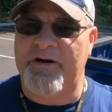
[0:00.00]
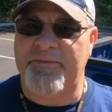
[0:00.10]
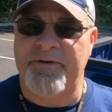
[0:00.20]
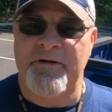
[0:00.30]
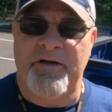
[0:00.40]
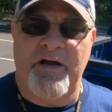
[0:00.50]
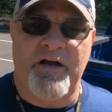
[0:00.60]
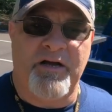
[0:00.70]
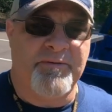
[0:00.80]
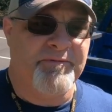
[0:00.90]
up.
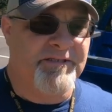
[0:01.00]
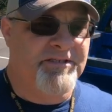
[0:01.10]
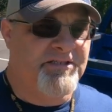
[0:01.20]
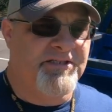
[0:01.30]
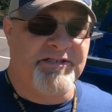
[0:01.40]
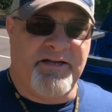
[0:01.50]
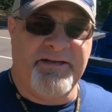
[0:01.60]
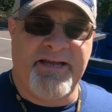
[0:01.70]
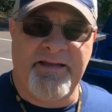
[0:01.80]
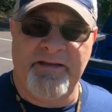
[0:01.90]
This is Sunday.